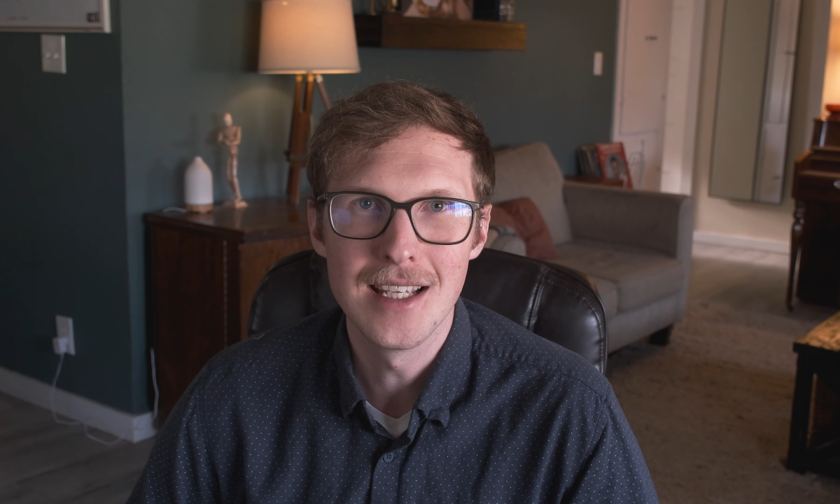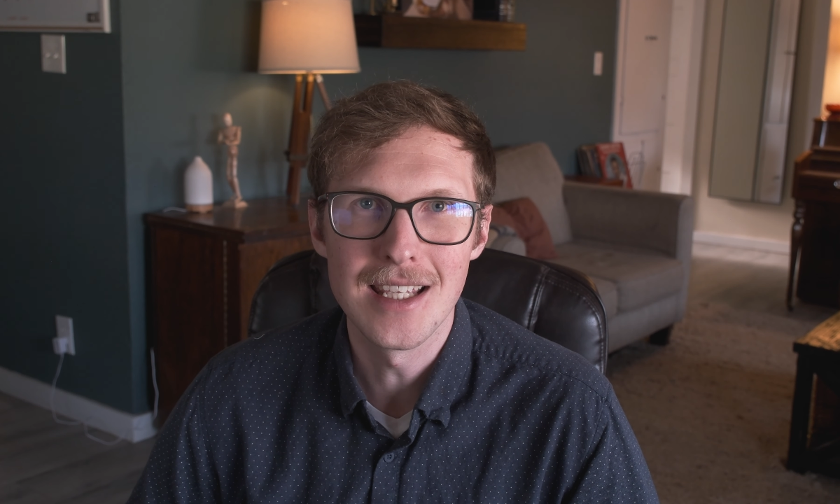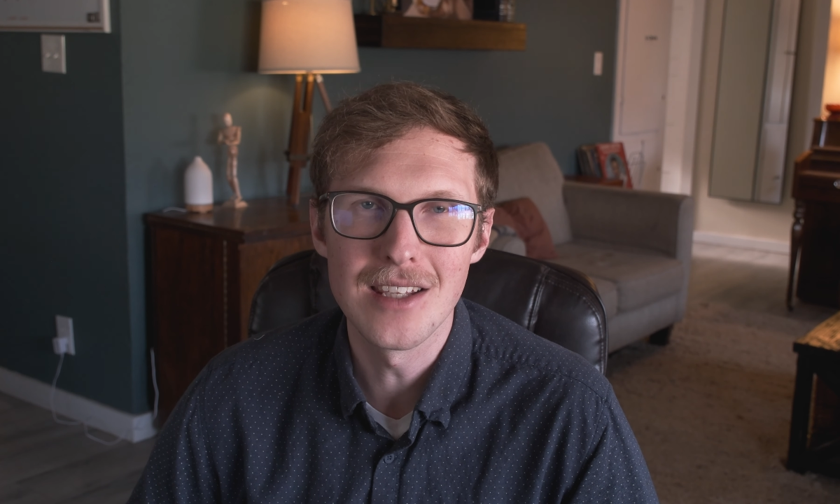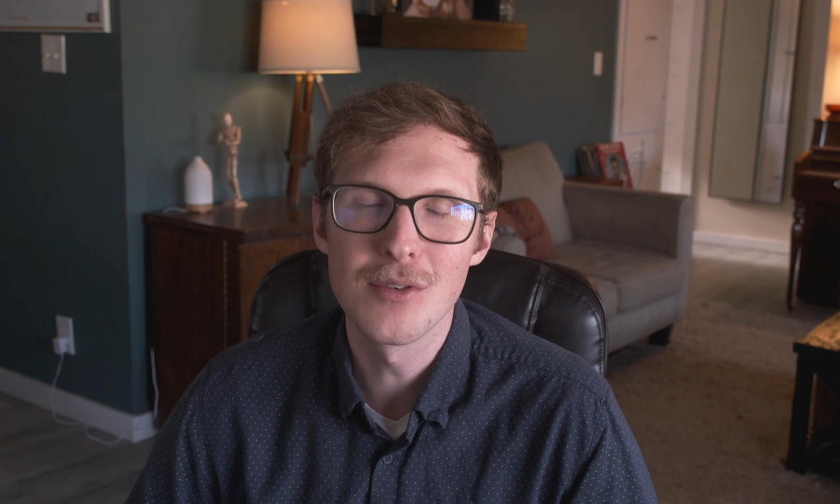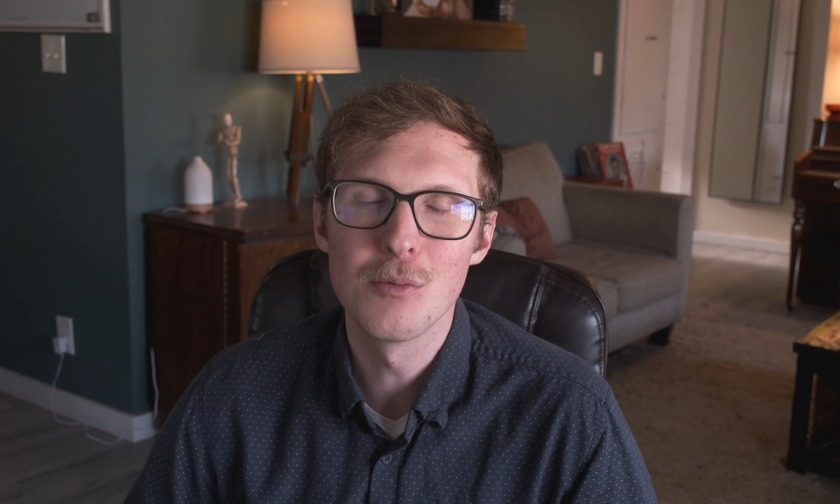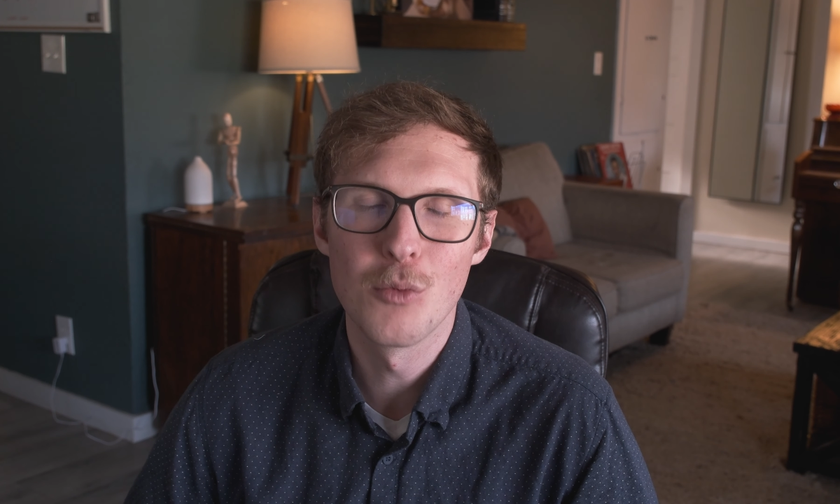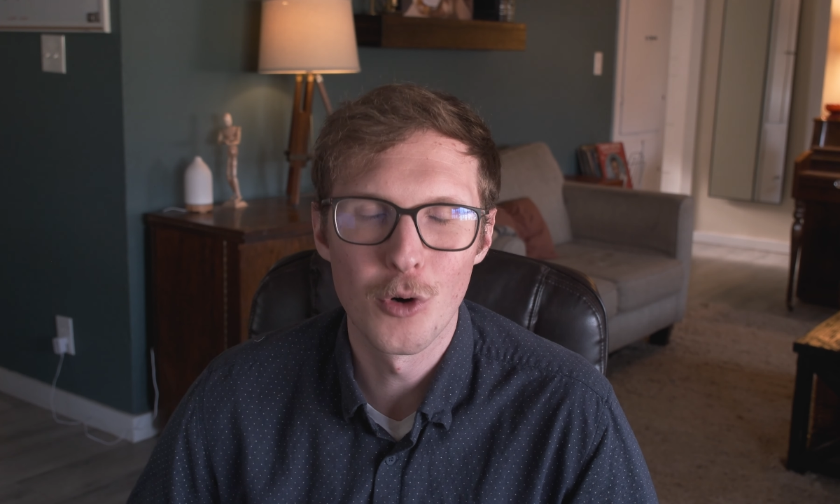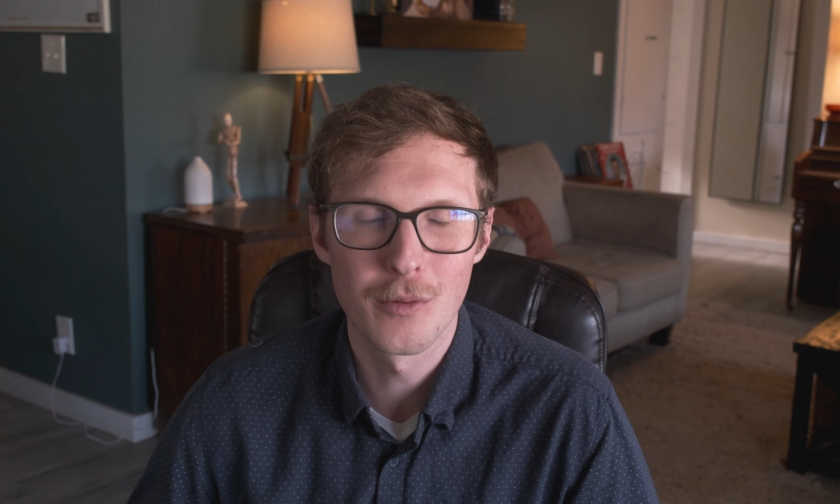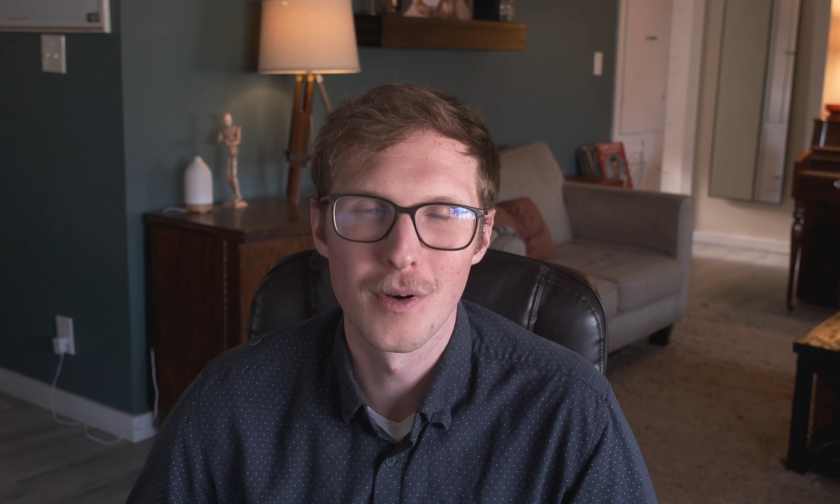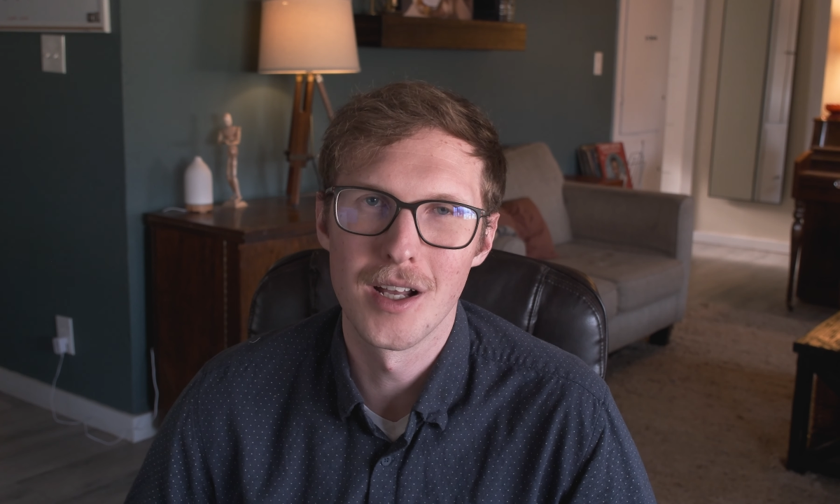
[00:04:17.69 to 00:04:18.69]
even
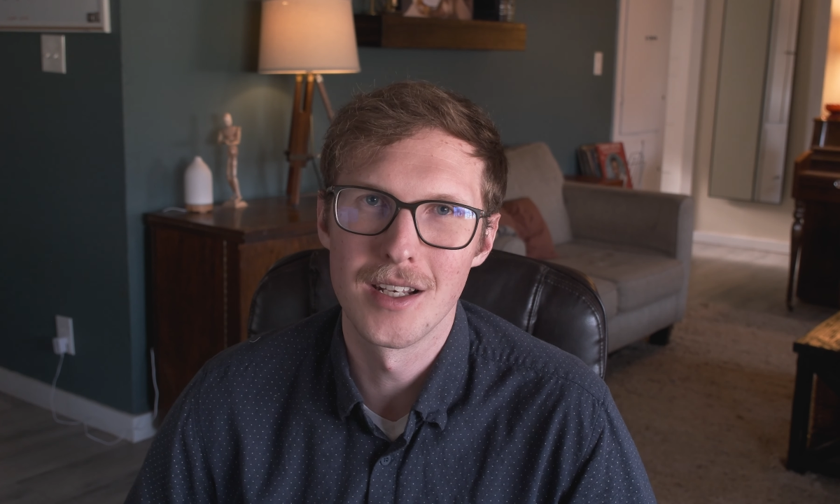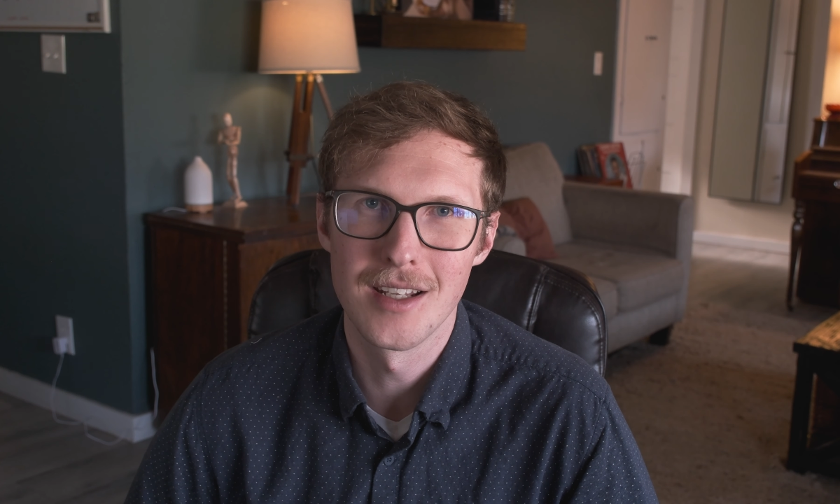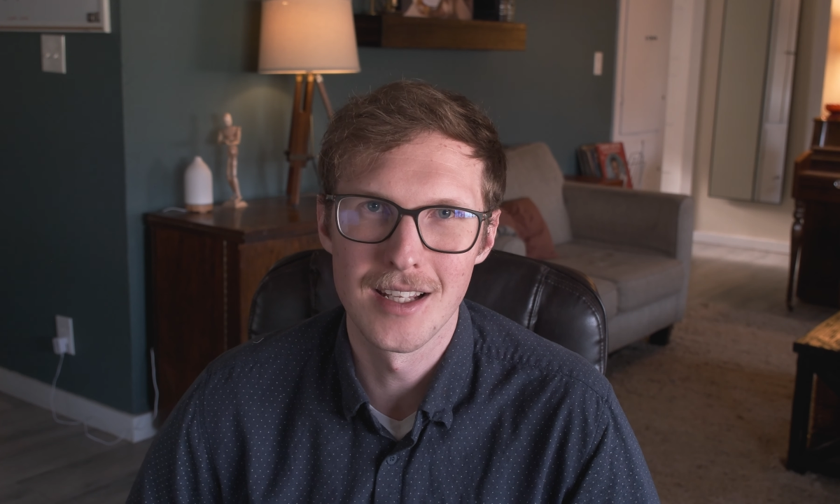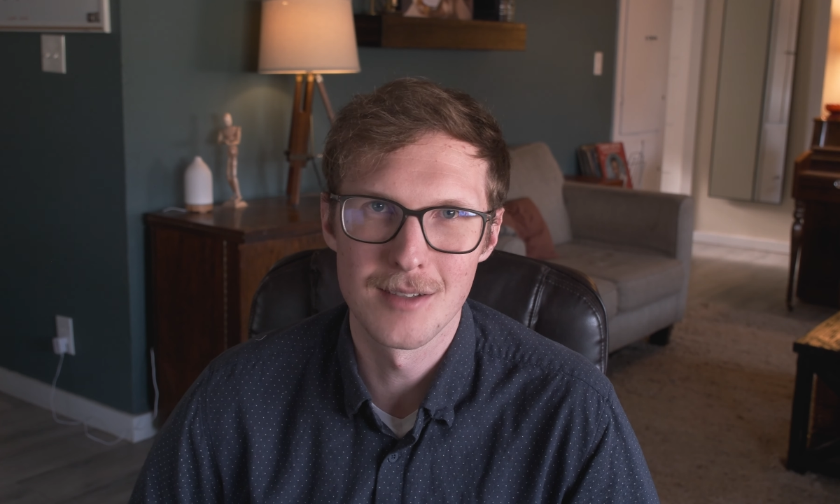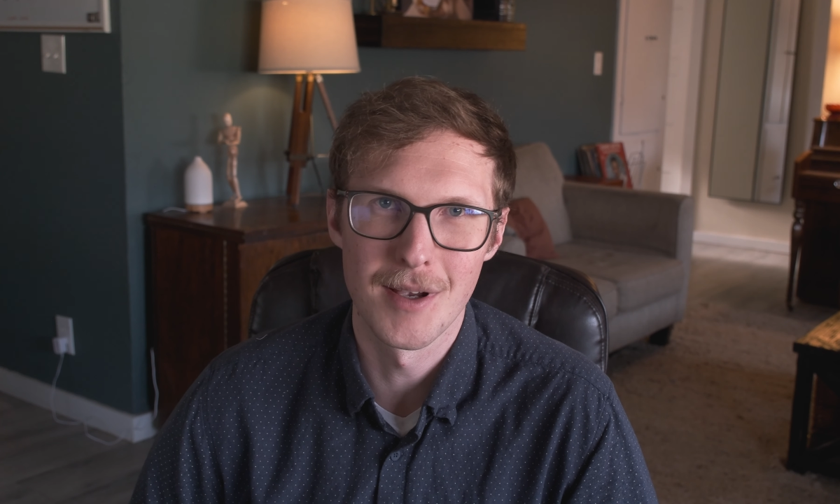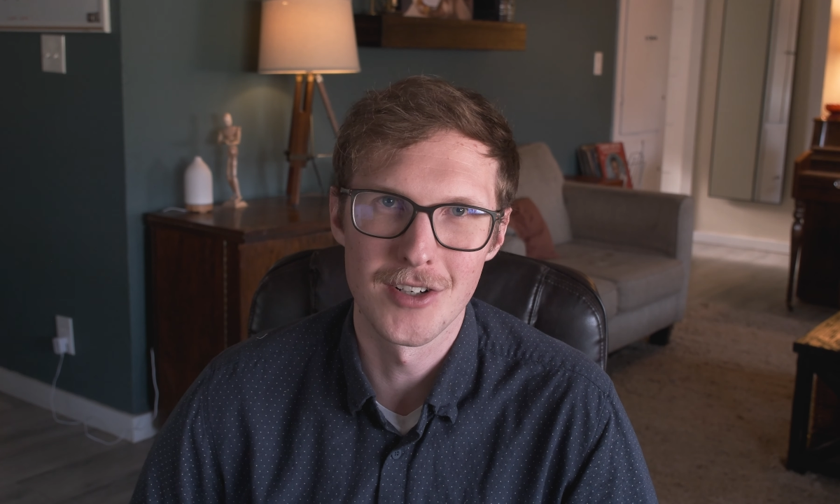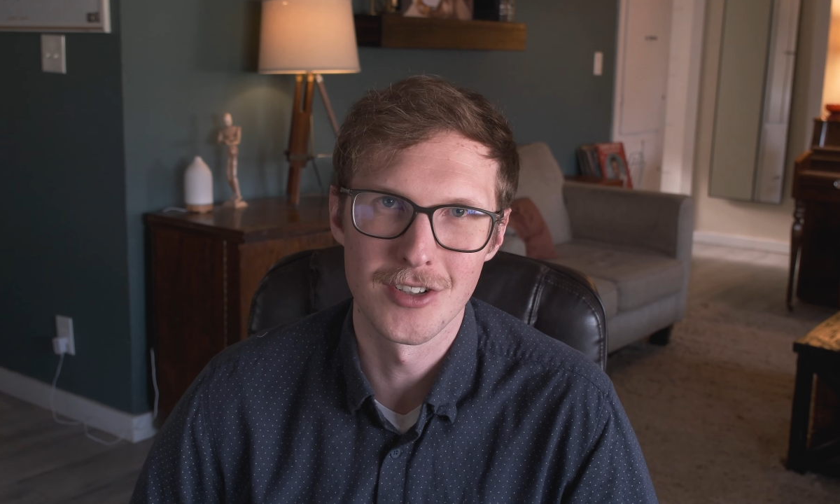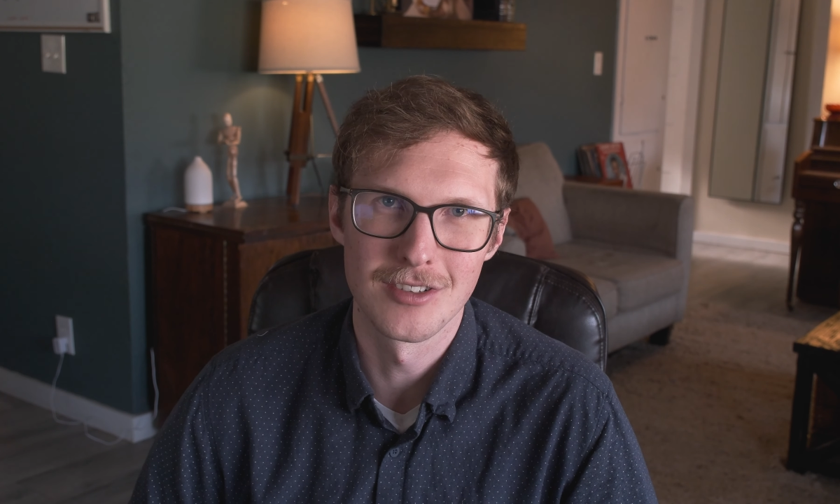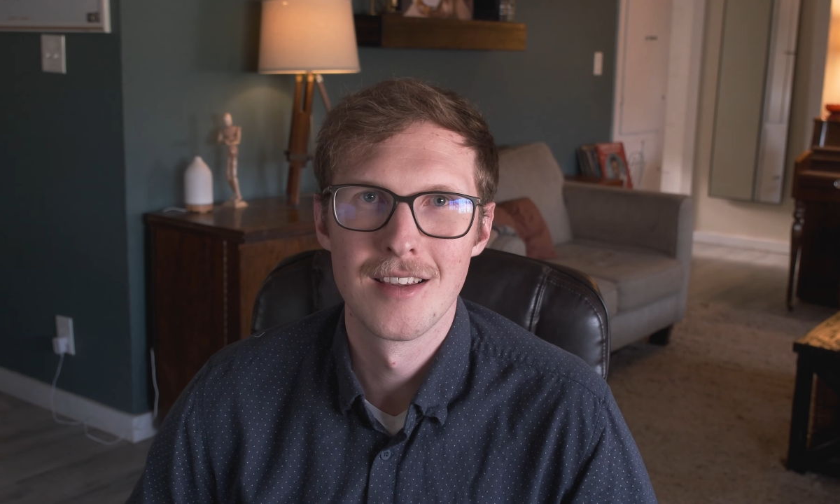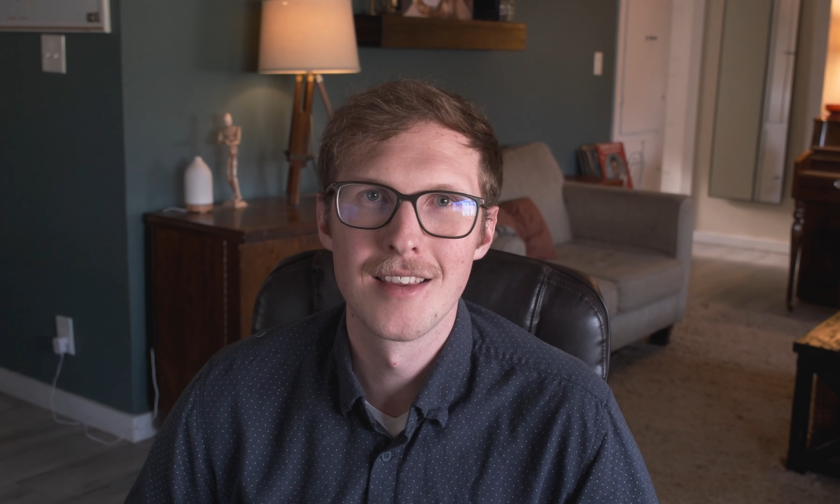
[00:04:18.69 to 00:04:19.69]
more fun and special.